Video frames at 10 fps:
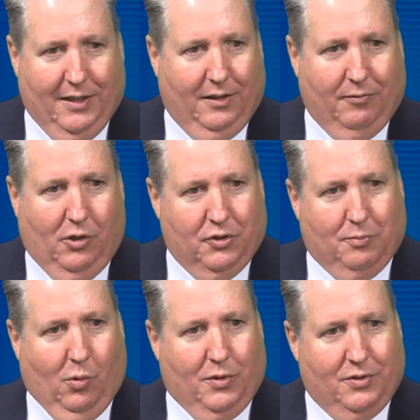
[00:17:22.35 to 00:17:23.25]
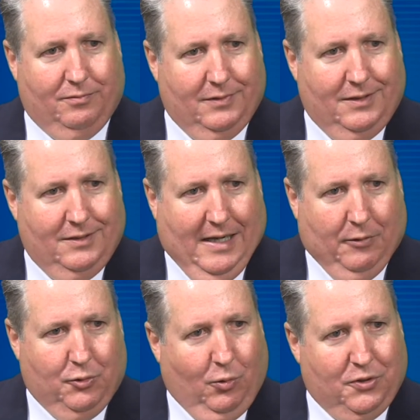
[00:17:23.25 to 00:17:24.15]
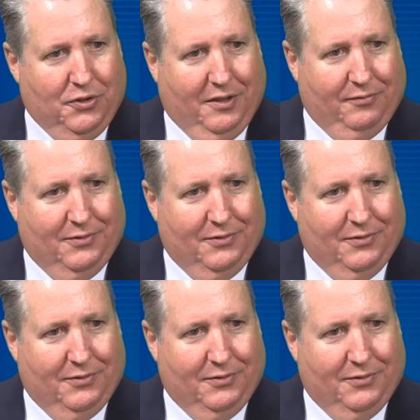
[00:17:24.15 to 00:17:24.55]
I love all sports and outdoor stuff.